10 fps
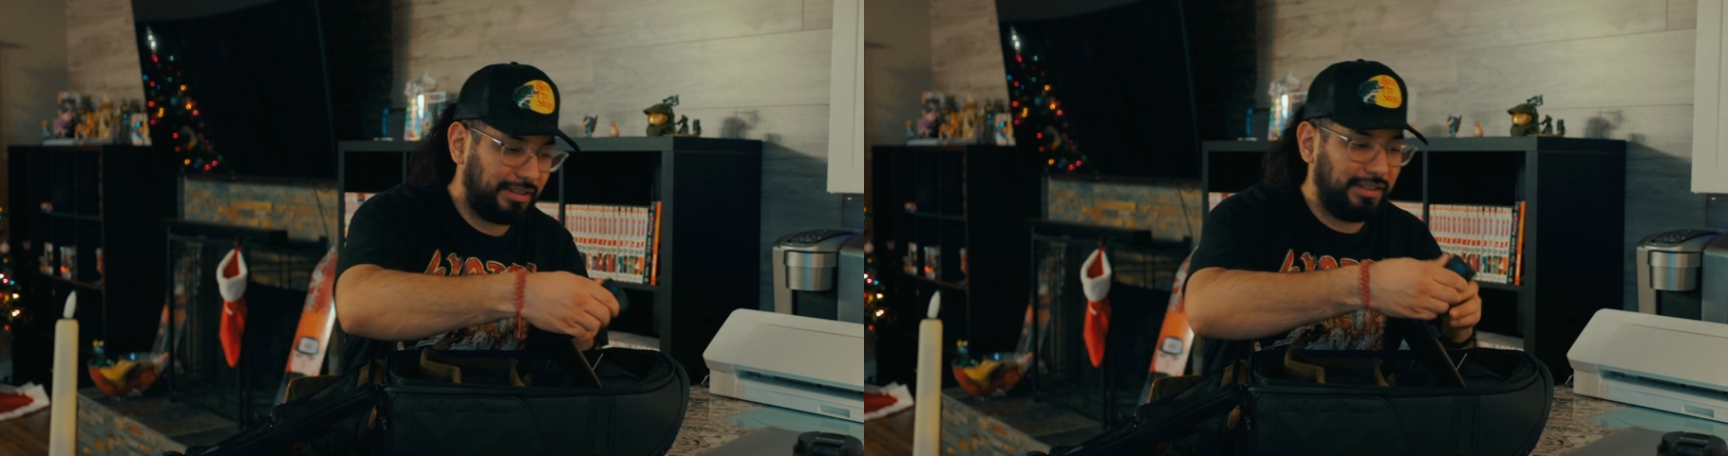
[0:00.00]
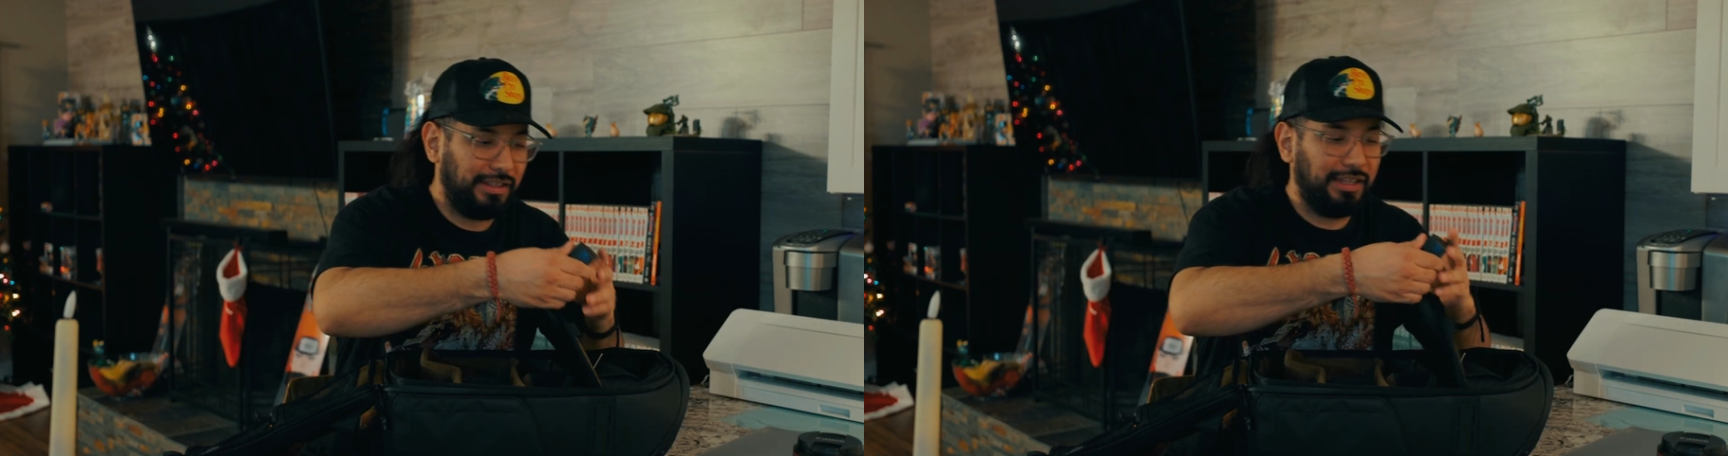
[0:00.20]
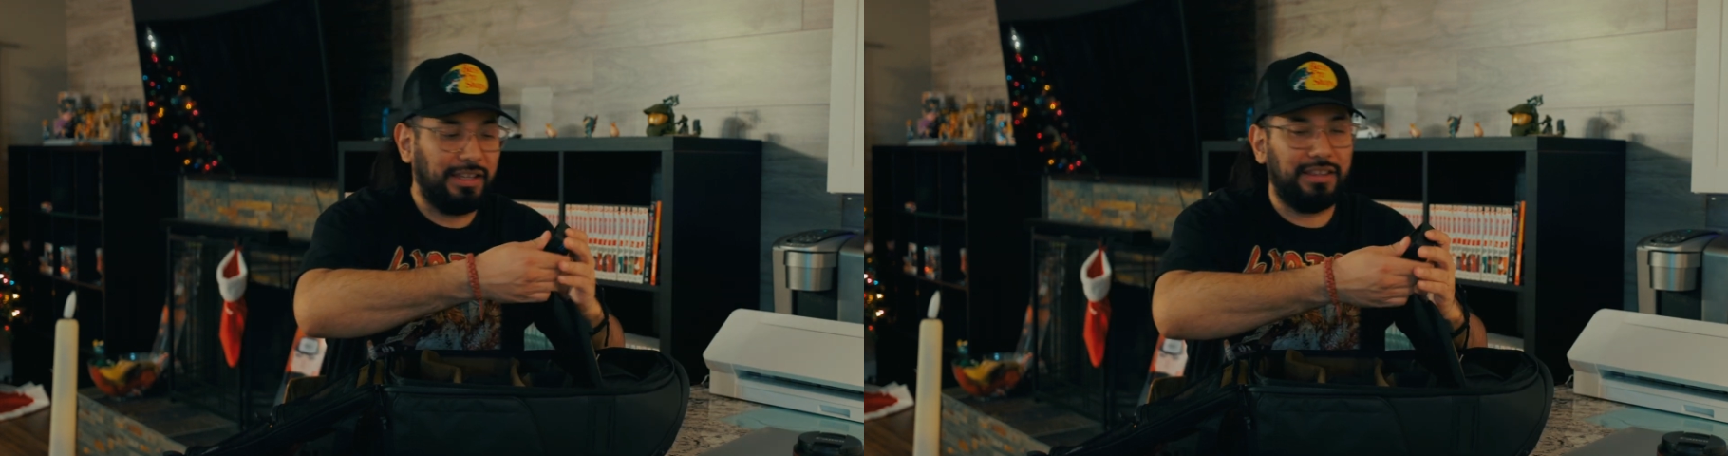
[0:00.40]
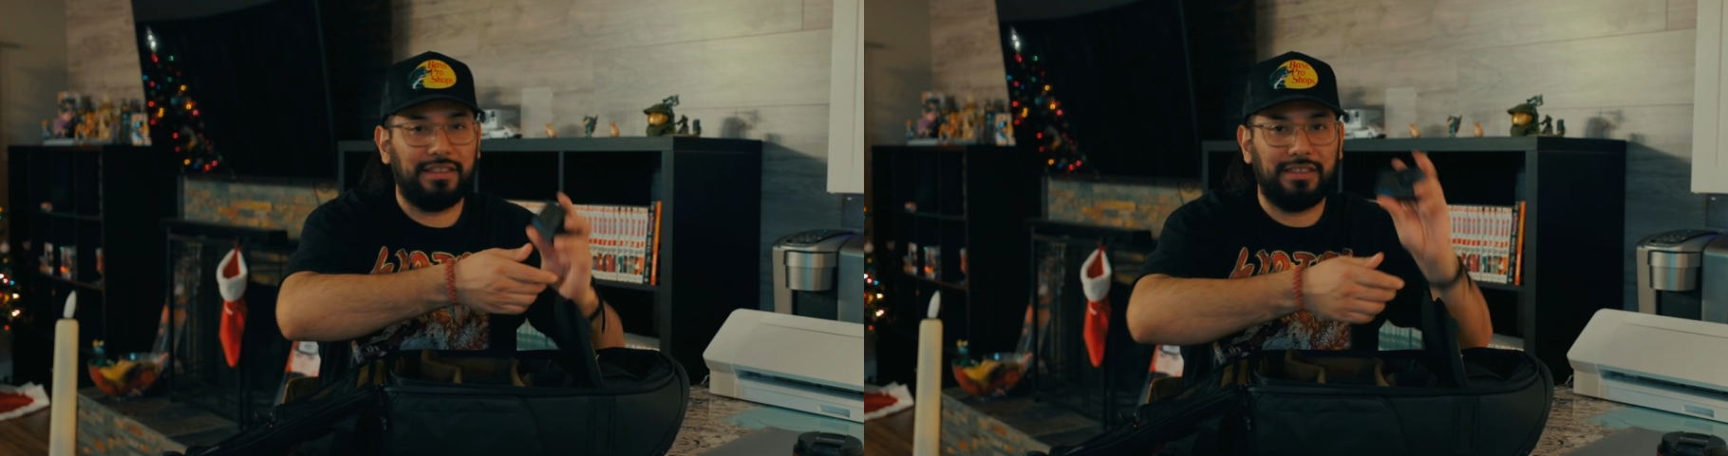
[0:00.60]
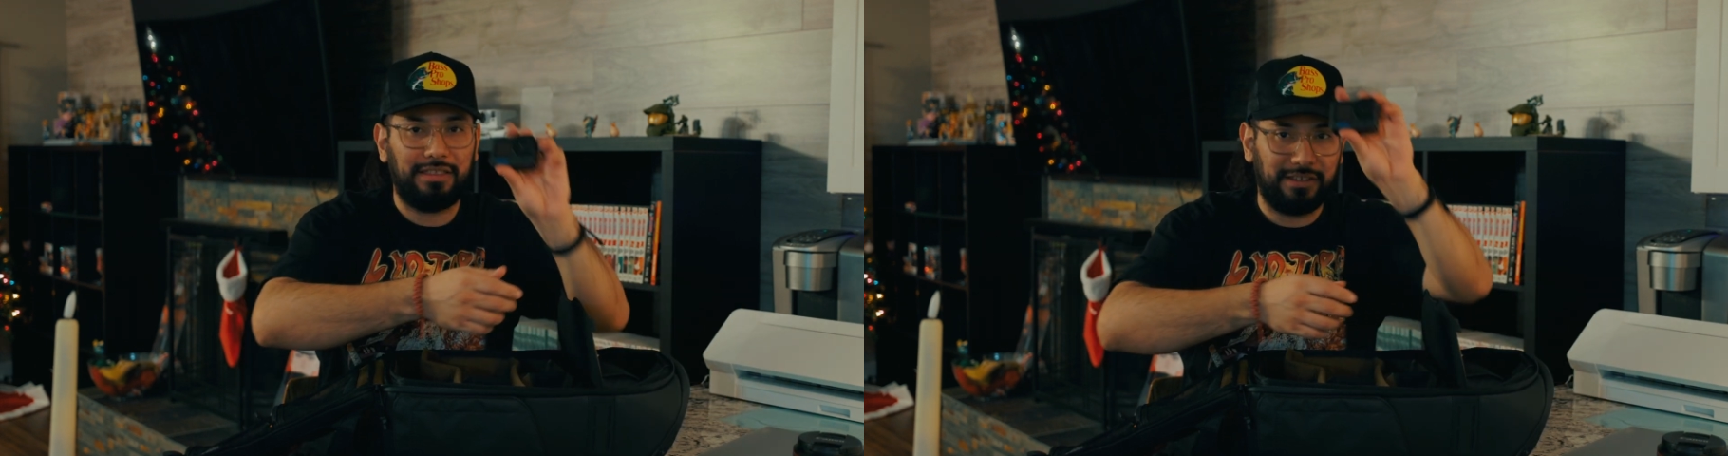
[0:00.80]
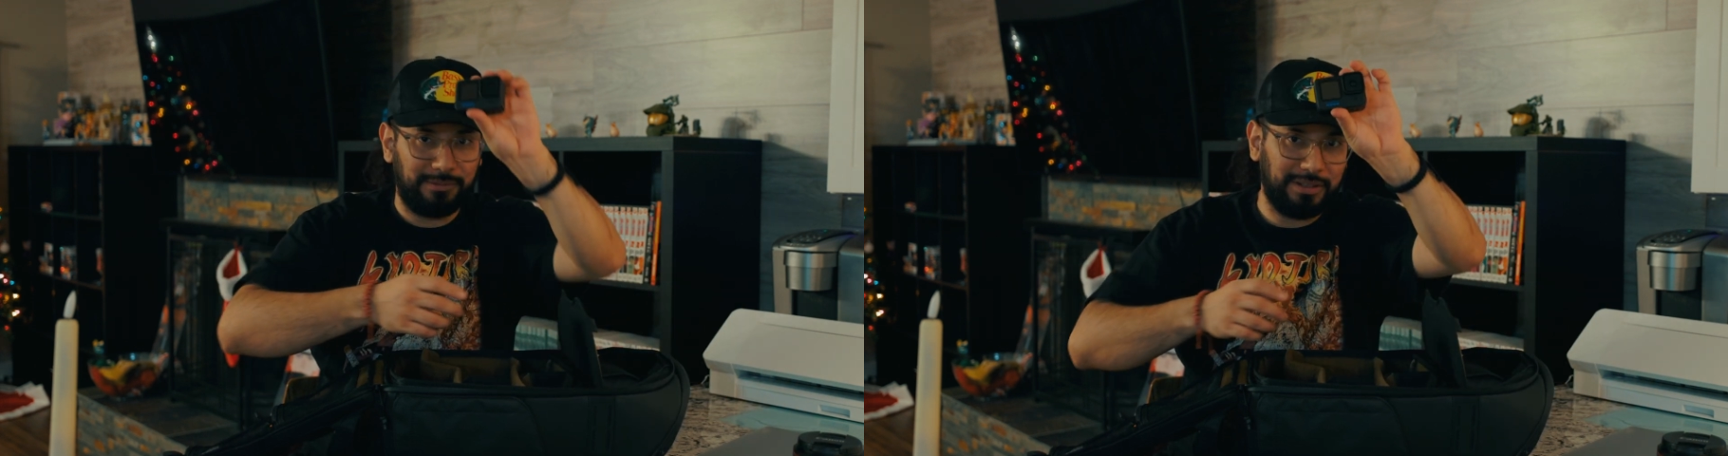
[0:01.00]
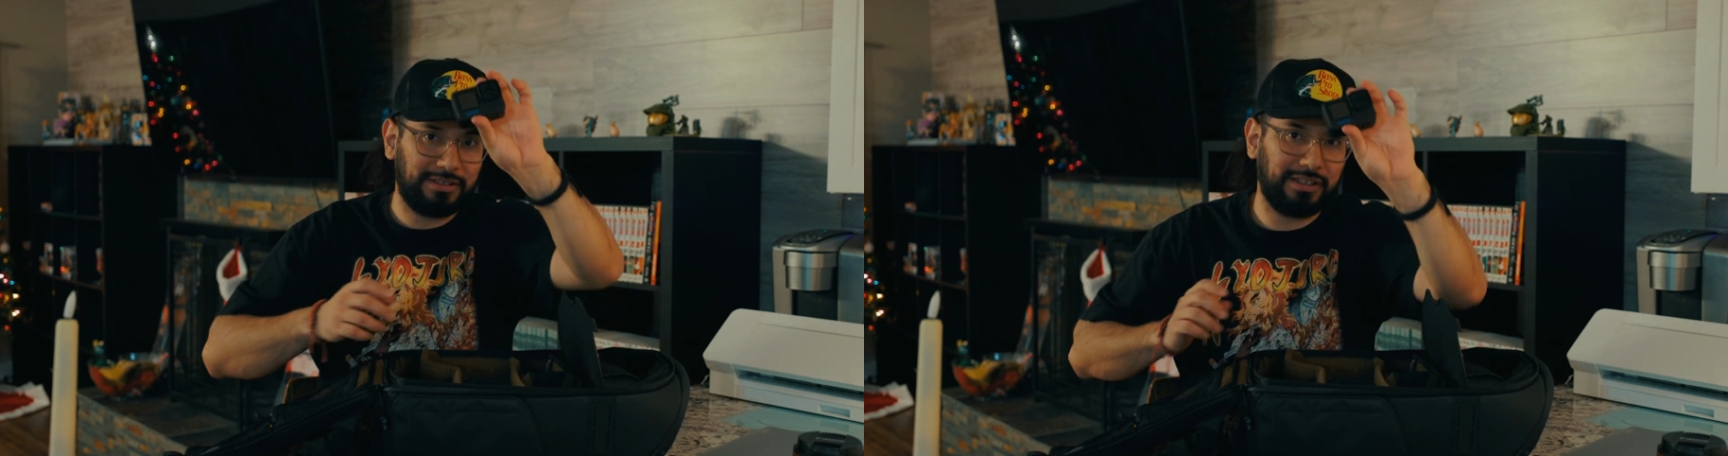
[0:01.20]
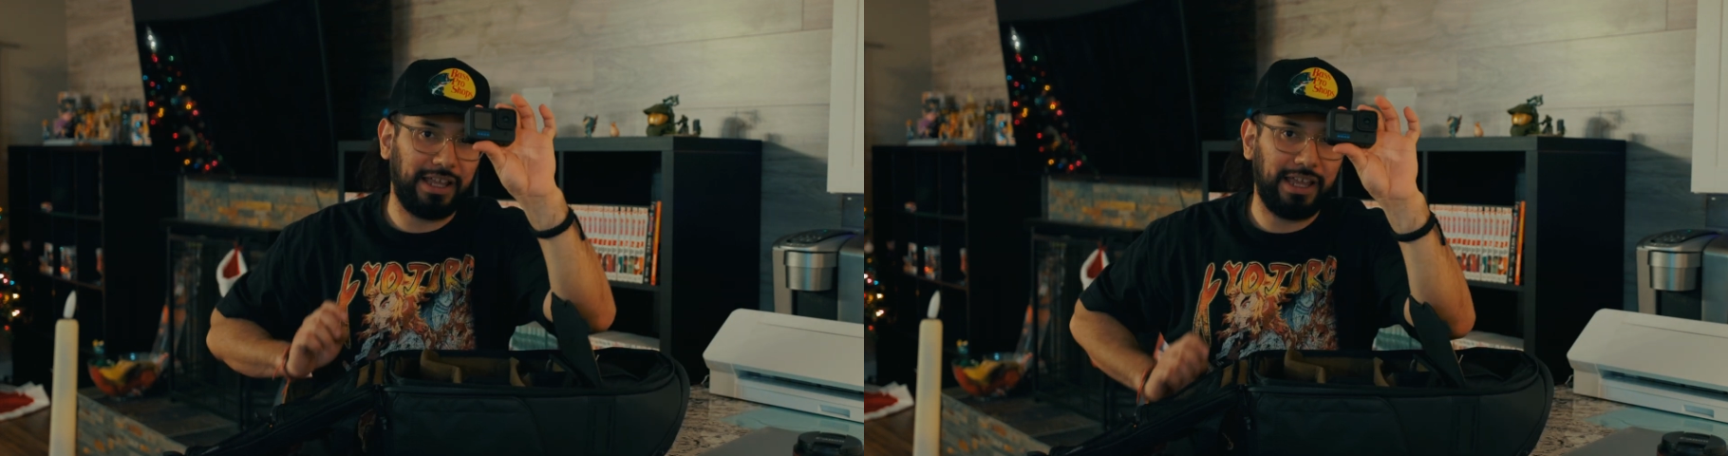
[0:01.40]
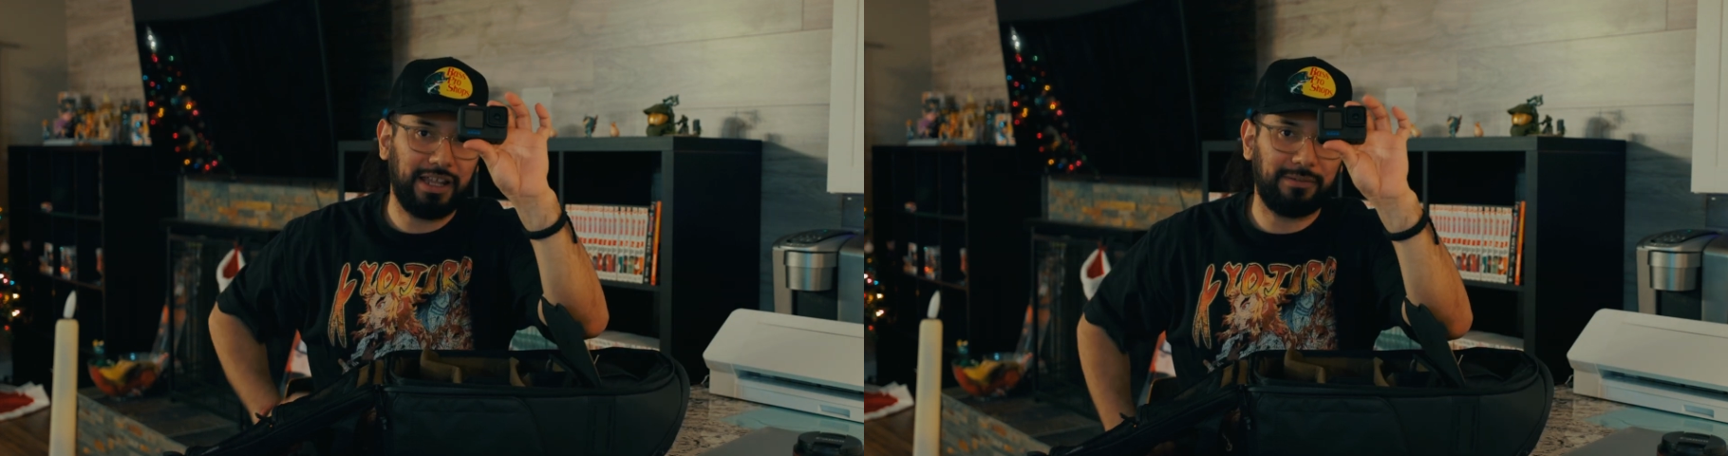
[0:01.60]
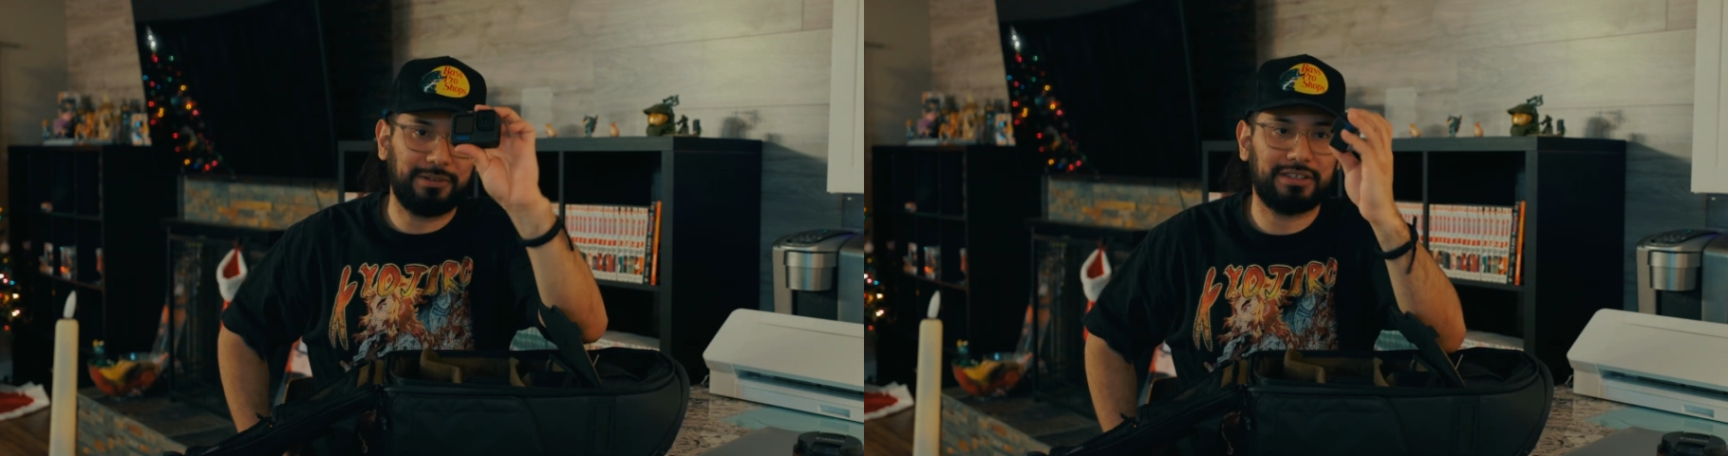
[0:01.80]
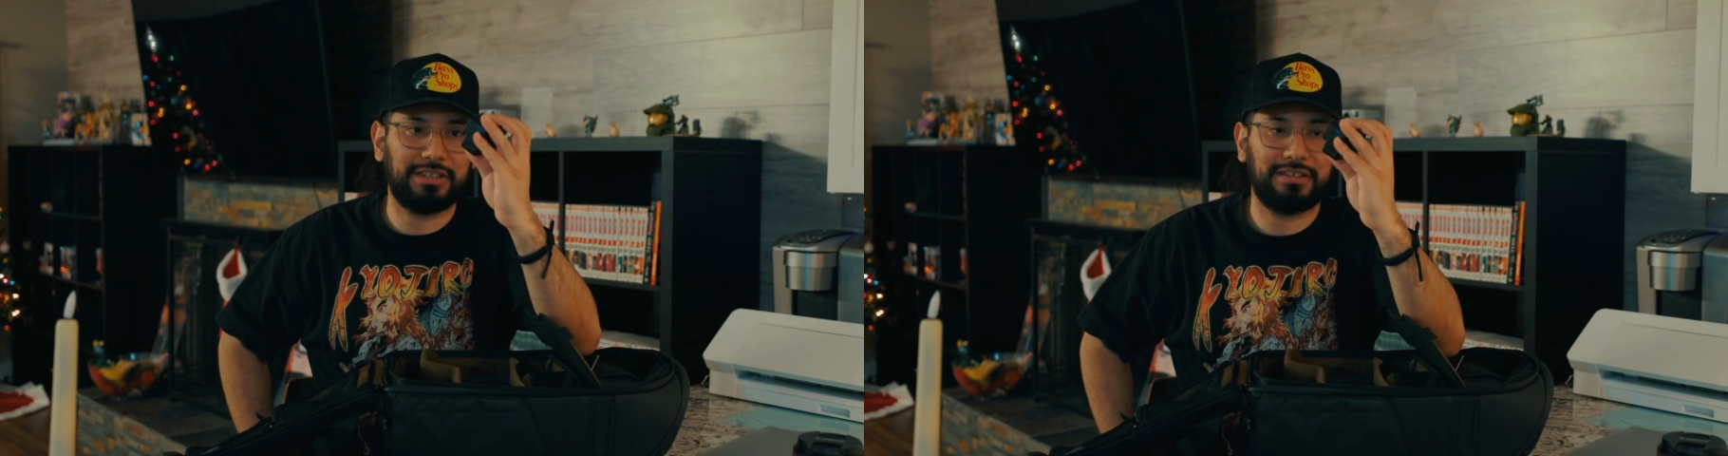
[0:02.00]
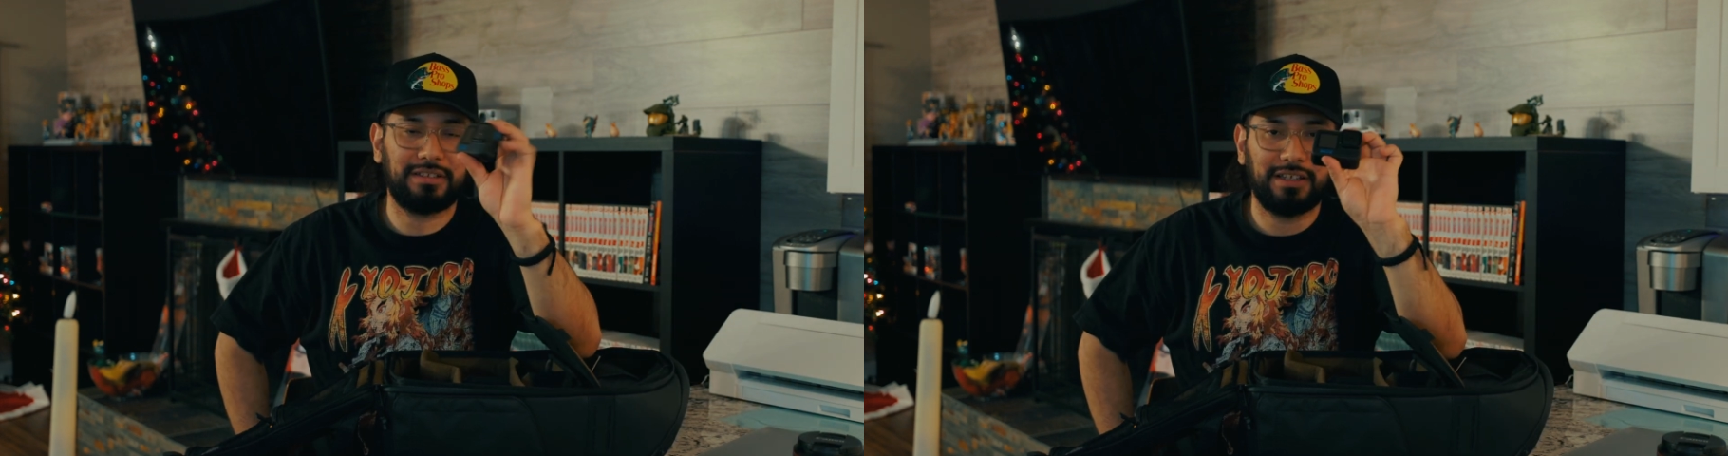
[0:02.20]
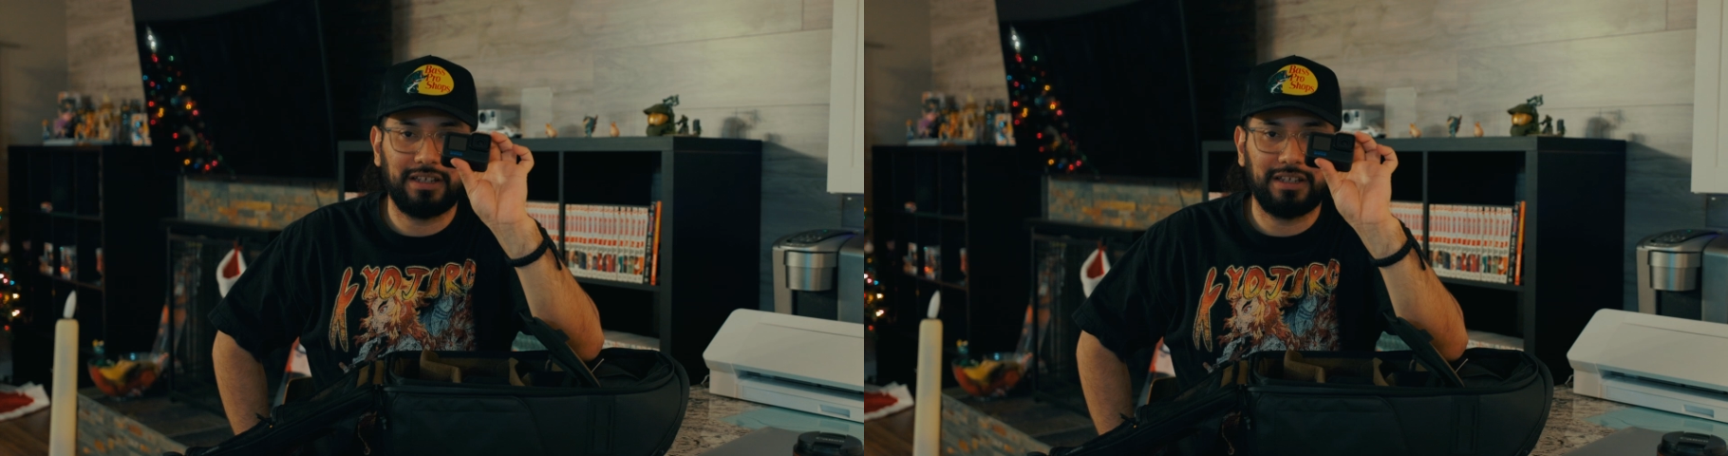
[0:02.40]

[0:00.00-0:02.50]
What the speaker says: And then the recent ad, which is